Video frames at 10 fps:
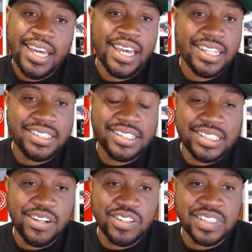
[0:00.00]
it's
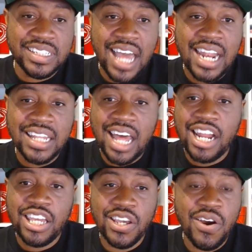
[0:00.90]
just there's not a
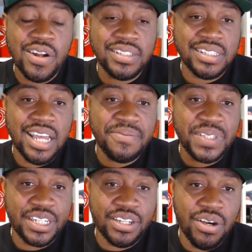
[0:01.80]
lot of yards left
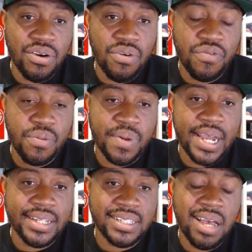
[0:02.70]
to go for
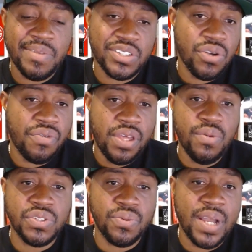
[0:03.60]
Brian Thomas. So if he
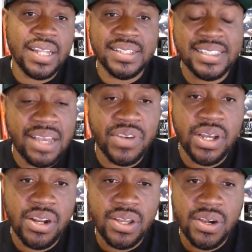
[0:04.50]
was around the
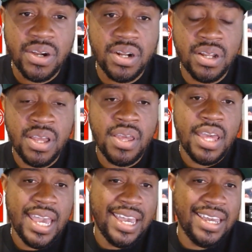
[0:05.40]
700 yard
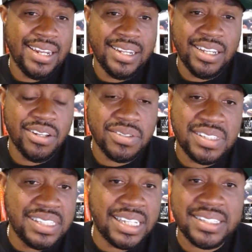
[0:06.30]
and you know
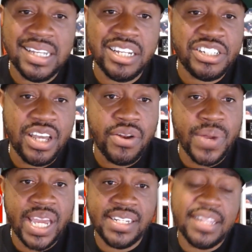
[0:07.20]
six touchdown
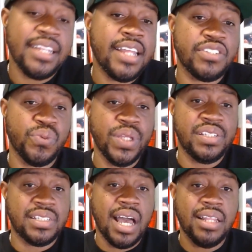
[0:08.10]
range, I think that's a
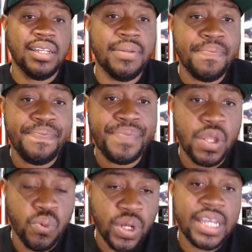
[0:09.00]
really solid
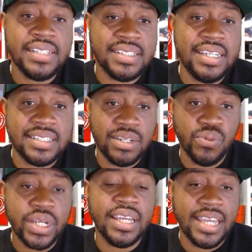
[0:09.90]
rookie
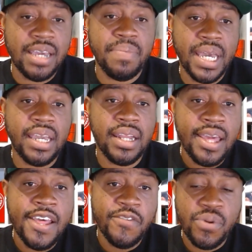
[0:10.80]
season, rookie campaign
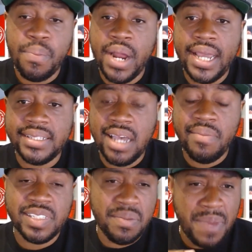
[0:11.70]
for Brian
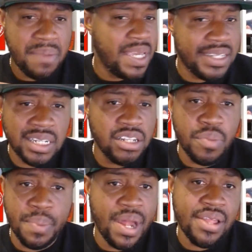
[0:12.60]
Thomas. And maybe he did a
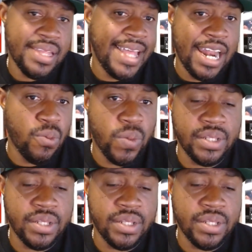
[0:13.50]
little bit better than that. It